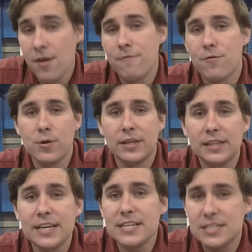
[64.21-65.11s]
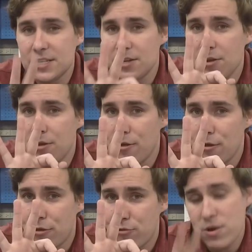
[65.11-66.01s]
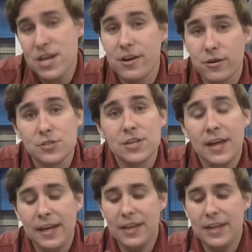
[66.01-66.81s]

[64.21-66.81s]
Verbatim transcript: for at least 3 years.